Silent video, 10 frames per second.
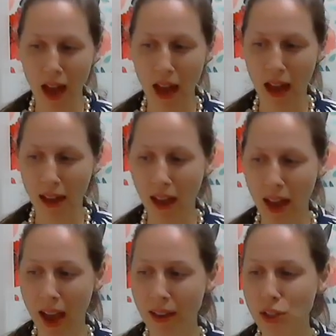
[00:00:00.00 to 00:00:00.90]
I
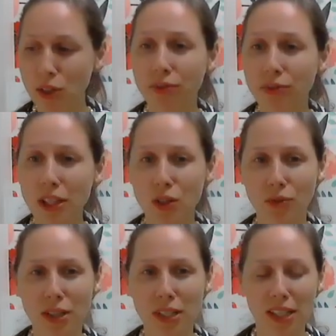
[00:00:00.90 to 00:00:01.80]
have two friends who've
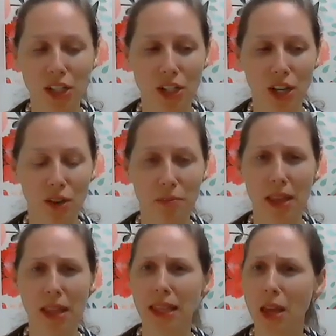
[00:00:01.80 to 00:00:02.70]
recently shared with
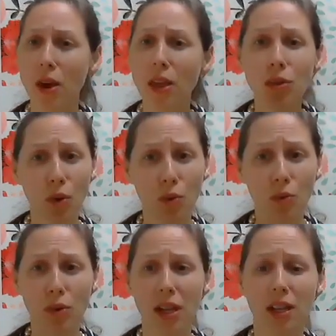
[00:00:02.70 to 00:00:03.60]
me, like they went through a
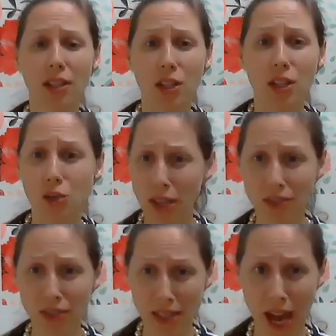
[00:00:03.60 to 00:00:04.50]
real
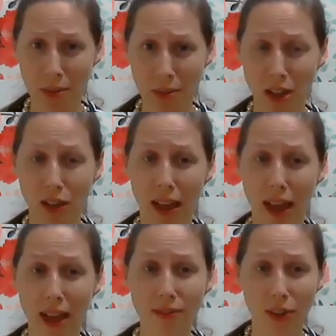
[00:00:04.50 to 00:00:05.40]
stressful time in their
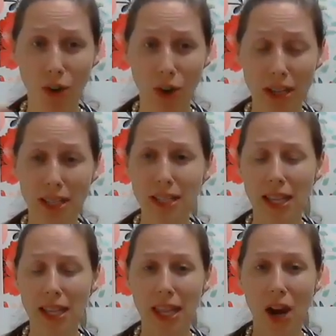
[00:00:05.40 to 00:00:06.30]
life, crisis,
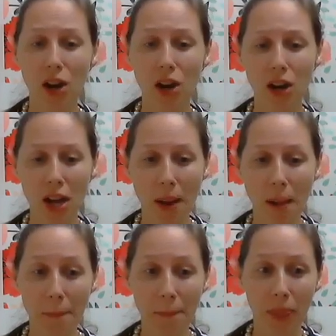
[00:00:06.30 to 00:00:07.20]
and their
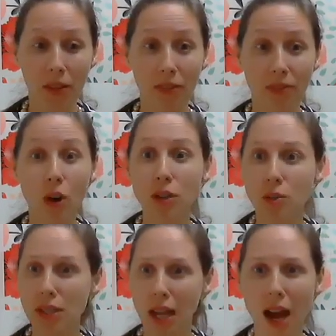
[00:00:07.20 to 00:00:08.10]
focus was
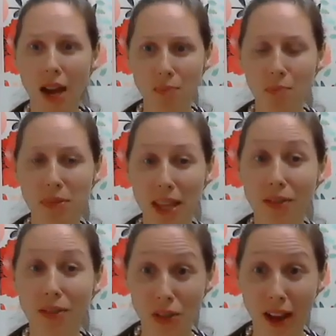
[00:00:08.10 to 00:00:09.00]
like on
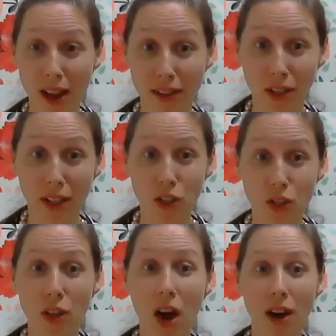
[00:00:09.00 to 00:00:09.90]
self-survival. And so
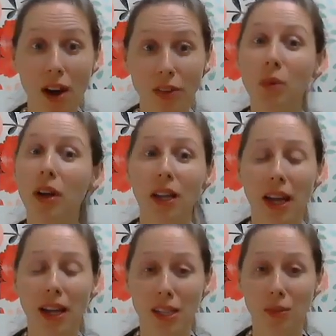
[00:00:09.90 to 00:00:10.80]
they often weren't
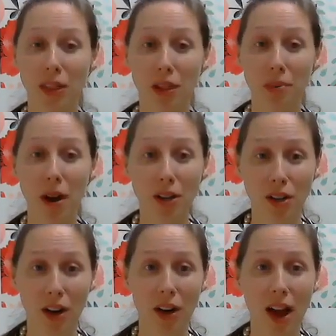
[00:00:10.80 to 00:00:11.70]
connecting with their
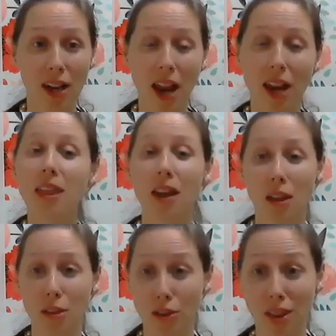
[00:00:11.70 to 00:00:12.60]
partner on anything
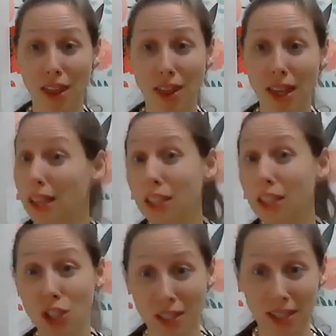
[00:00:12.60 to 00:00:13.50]
other than like the
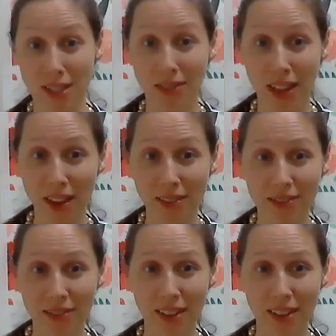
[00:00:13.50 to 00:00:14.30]
logistics of life,